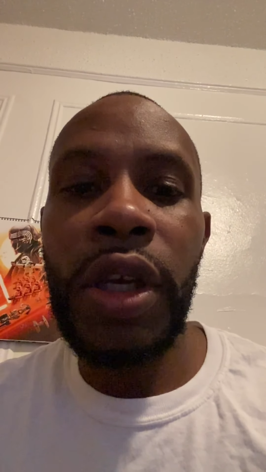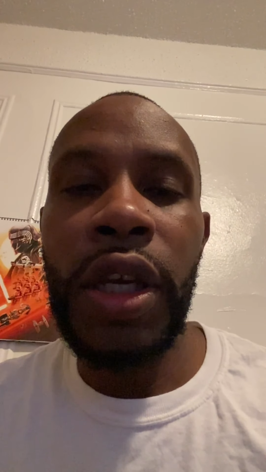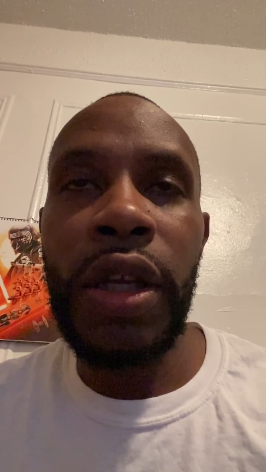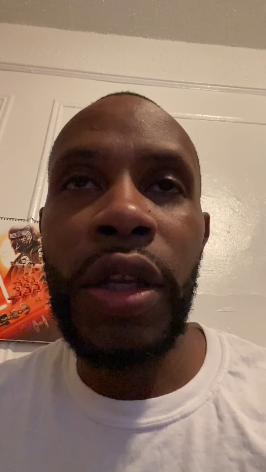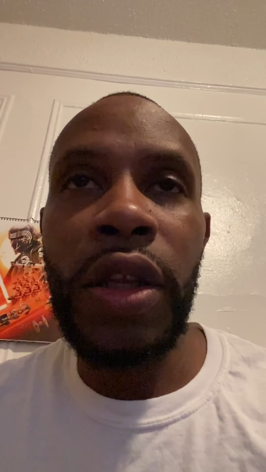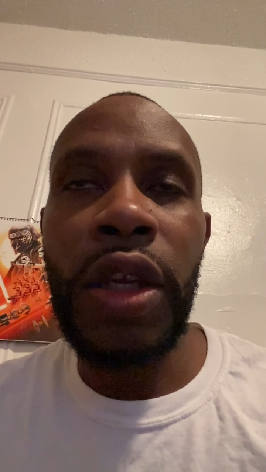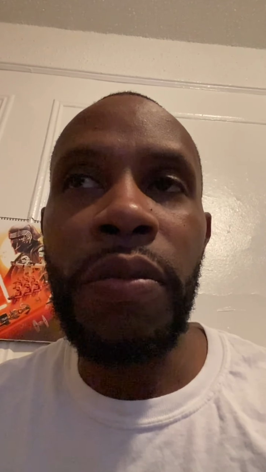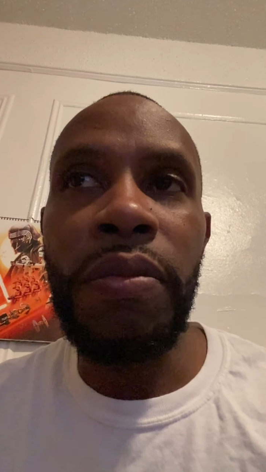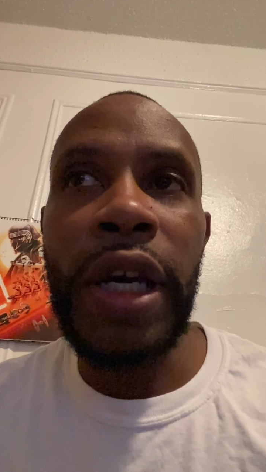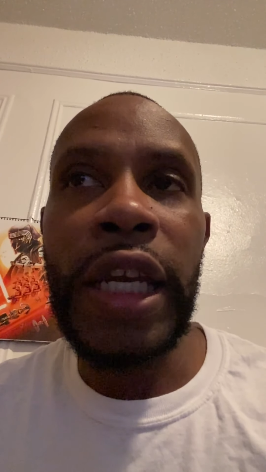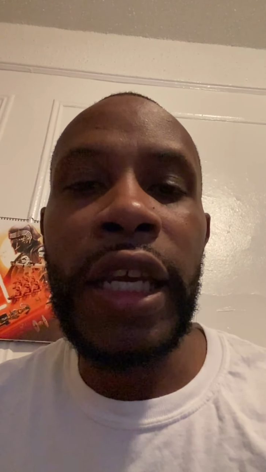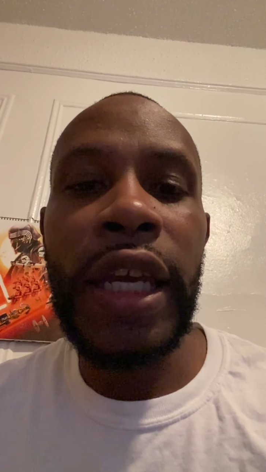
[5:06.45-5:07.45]
and it
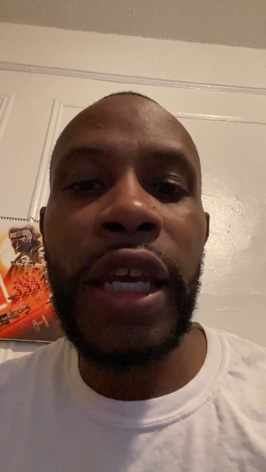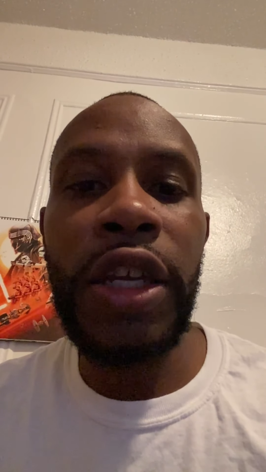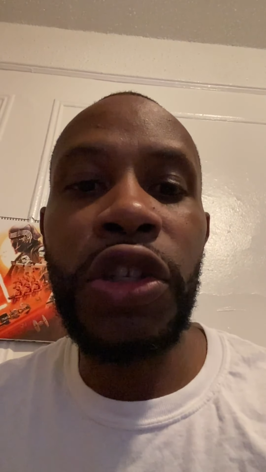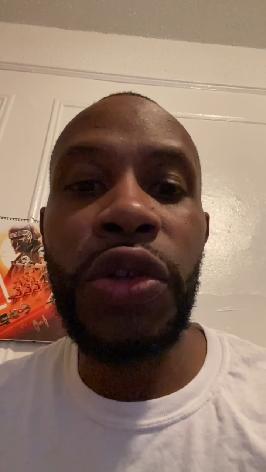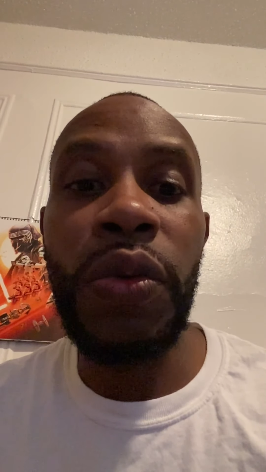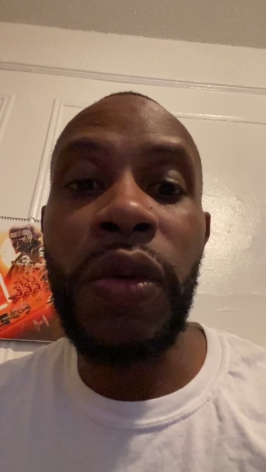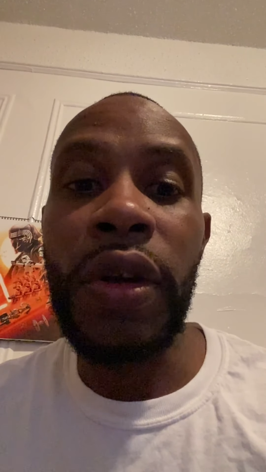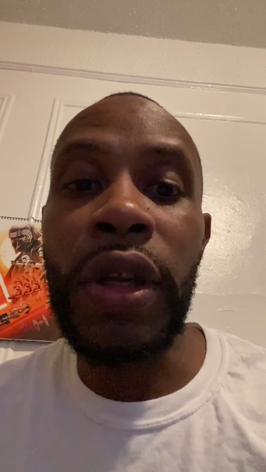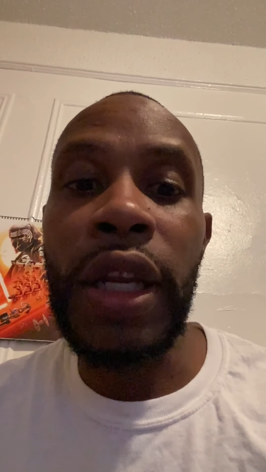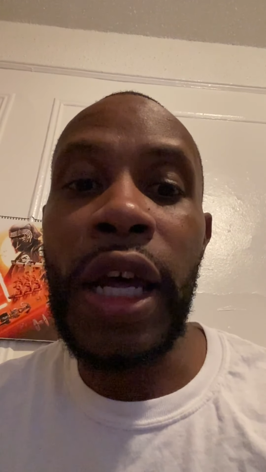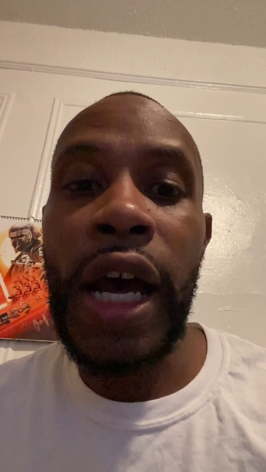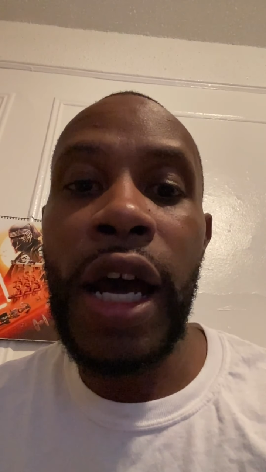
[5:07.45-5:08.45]
might head to a
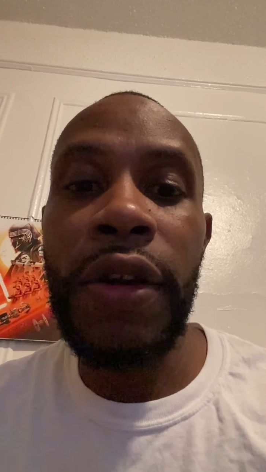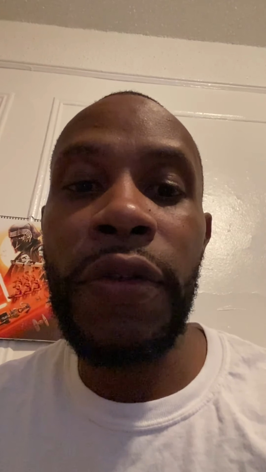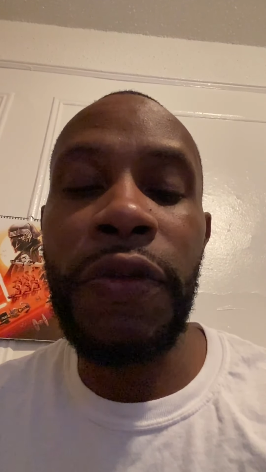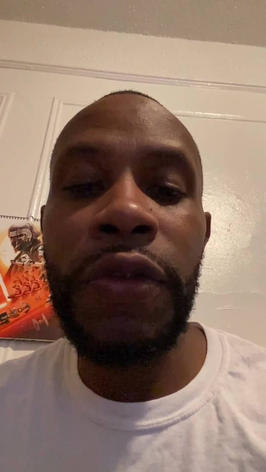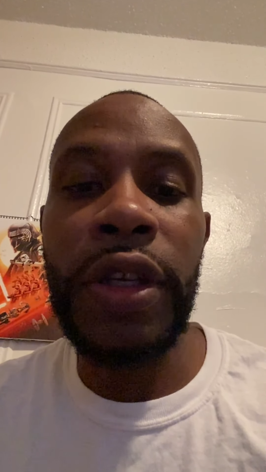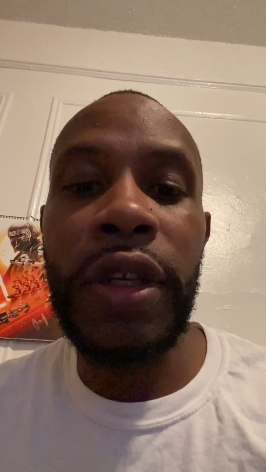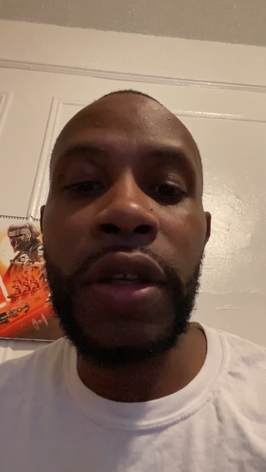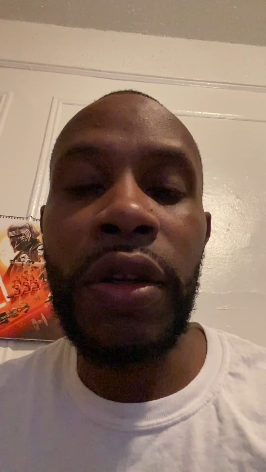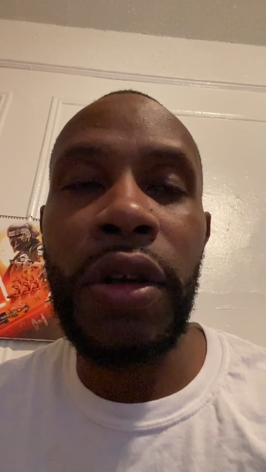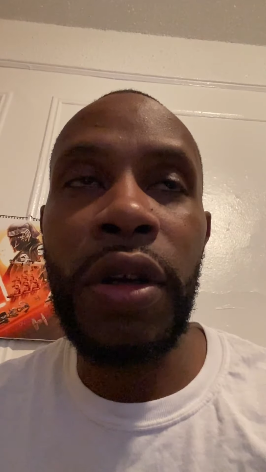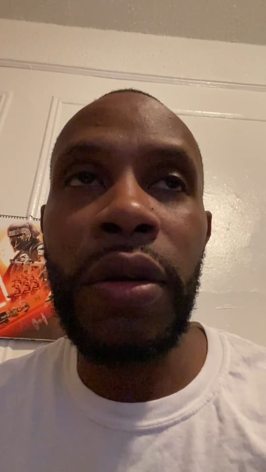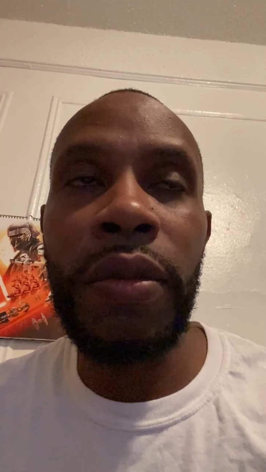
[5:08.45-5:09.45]
lot of
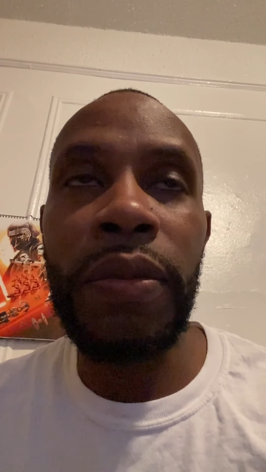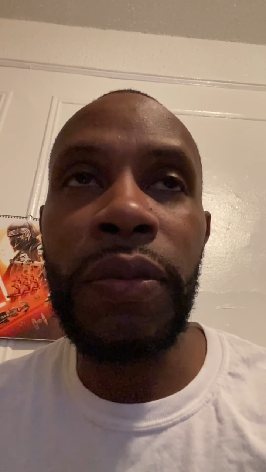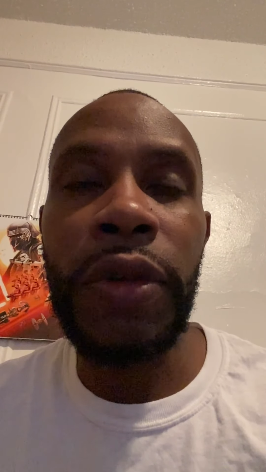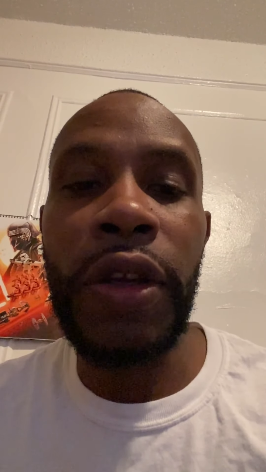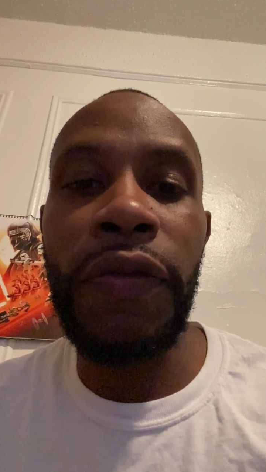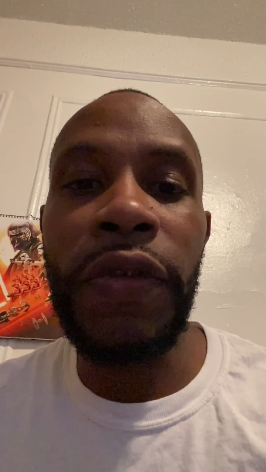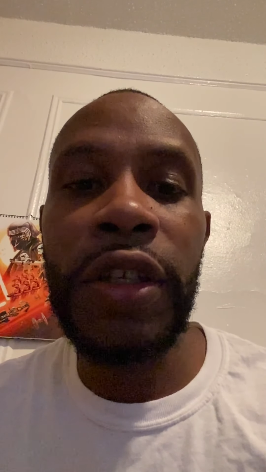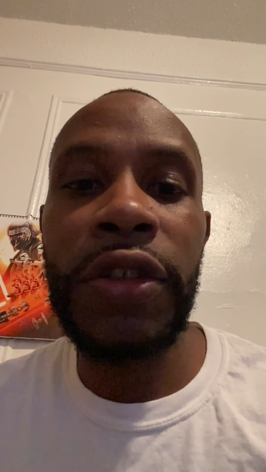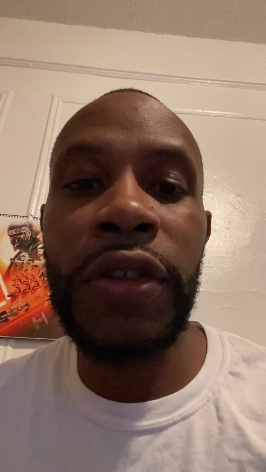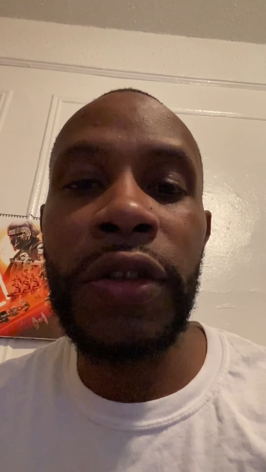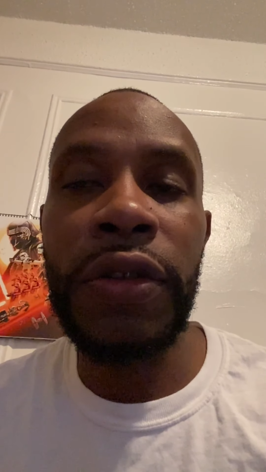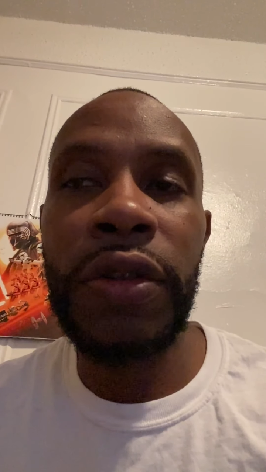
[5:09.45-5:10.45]
freaking
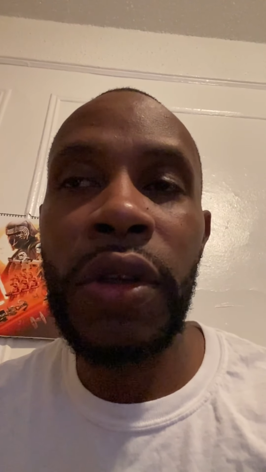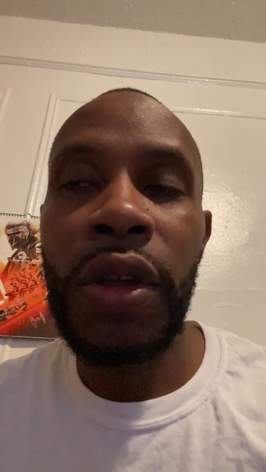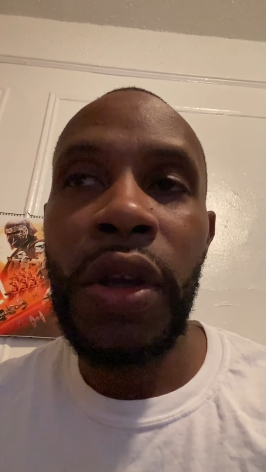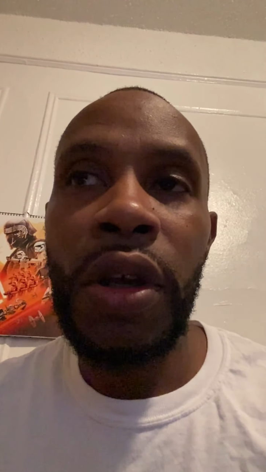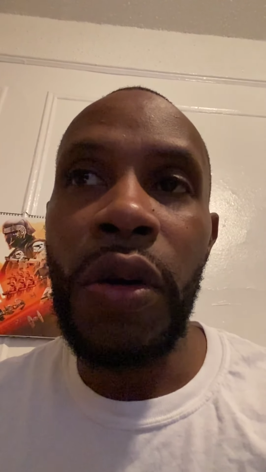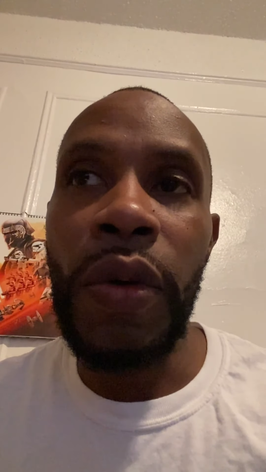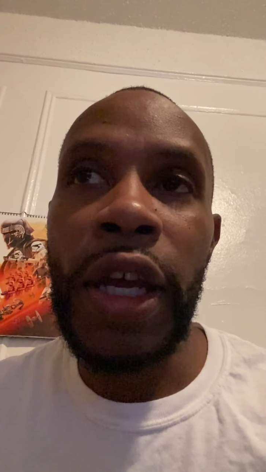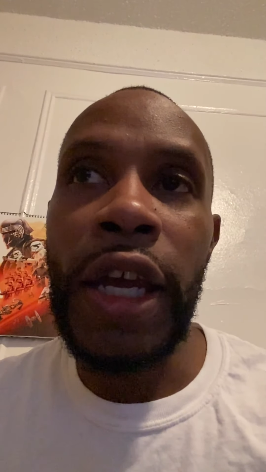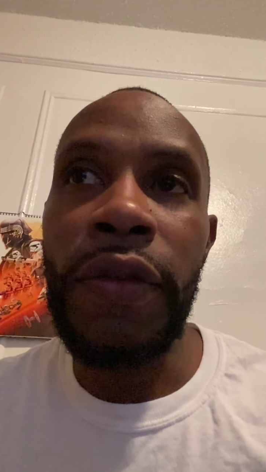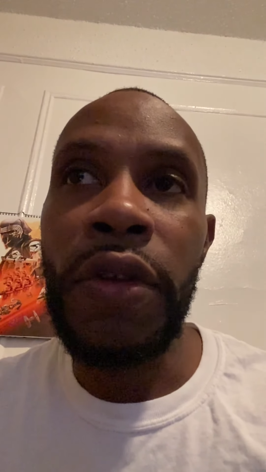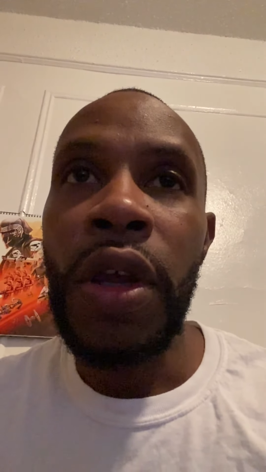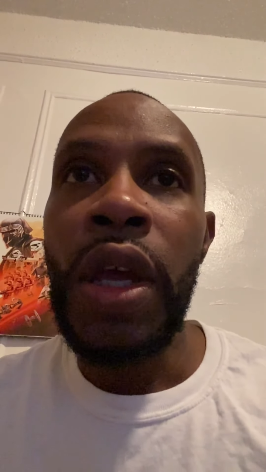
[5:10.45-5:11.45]
evictions or what
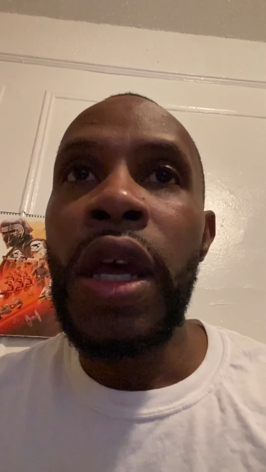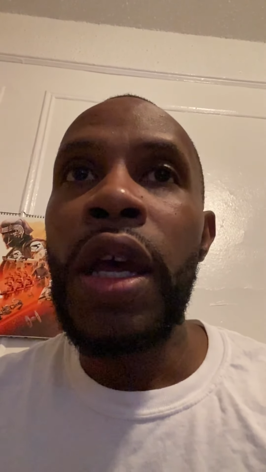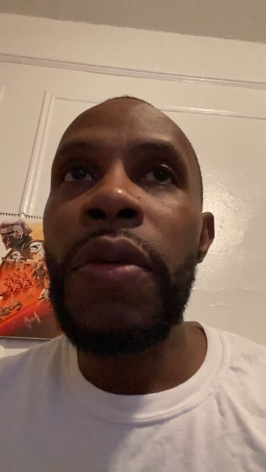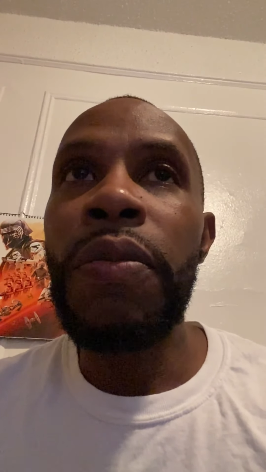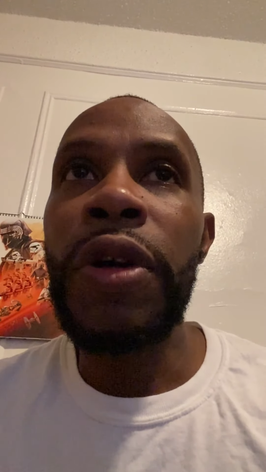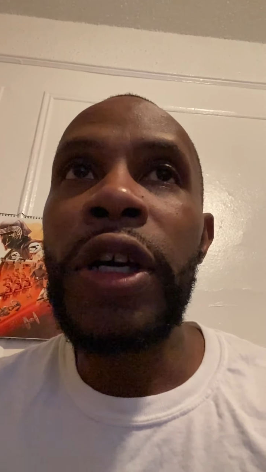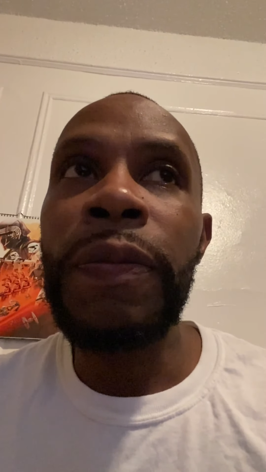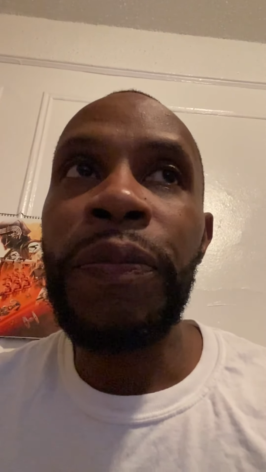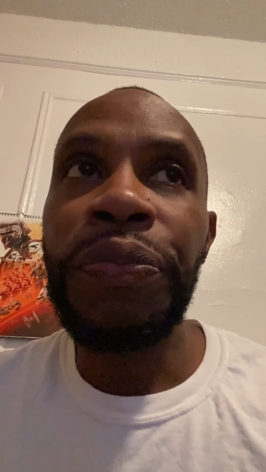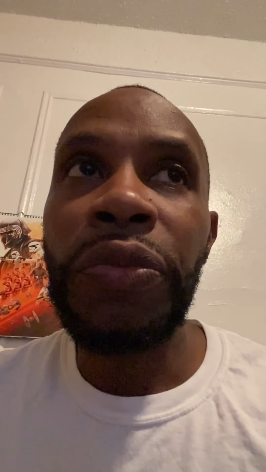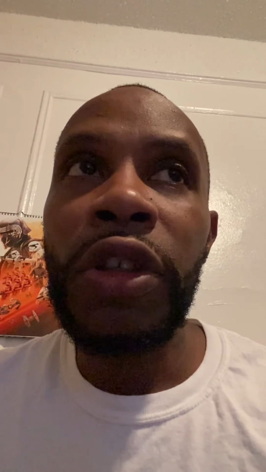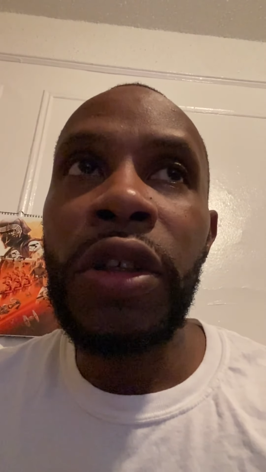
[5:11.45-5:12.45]
have you. But
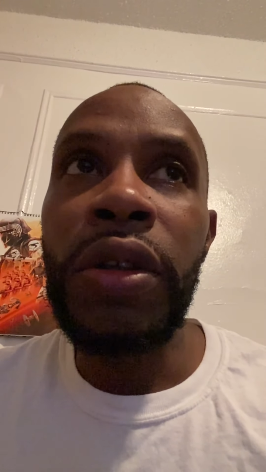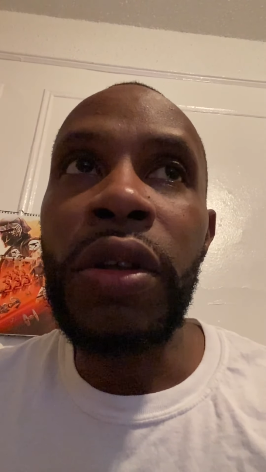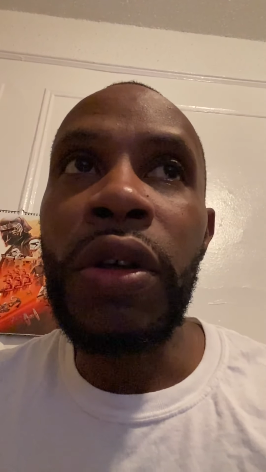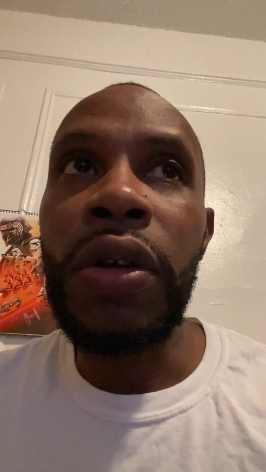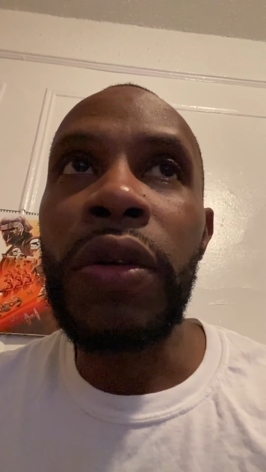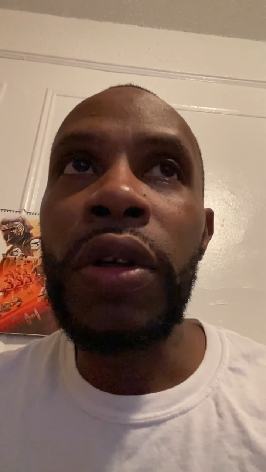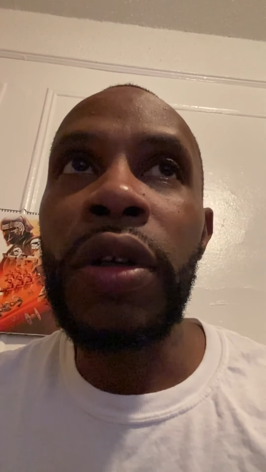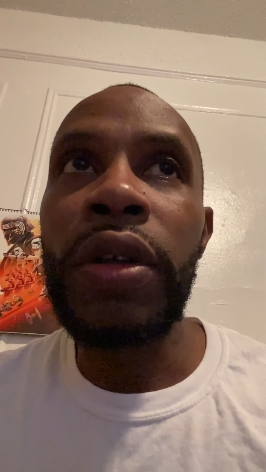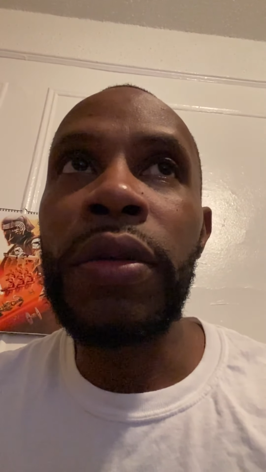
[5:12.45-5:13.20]
you know,